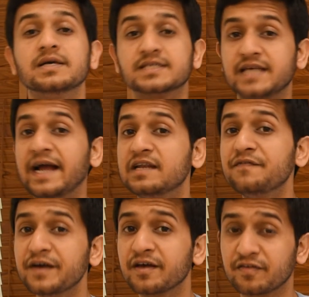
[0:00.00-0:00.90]

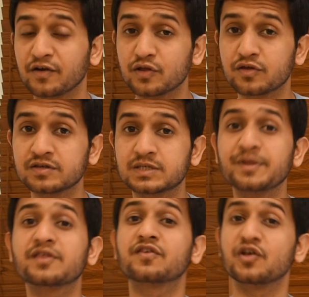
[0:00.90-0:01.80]
scientific researches
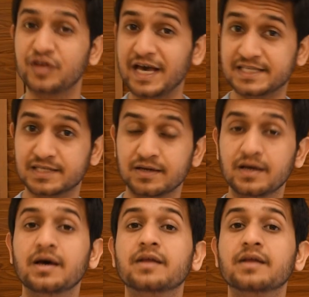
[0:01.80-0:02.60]
which suggest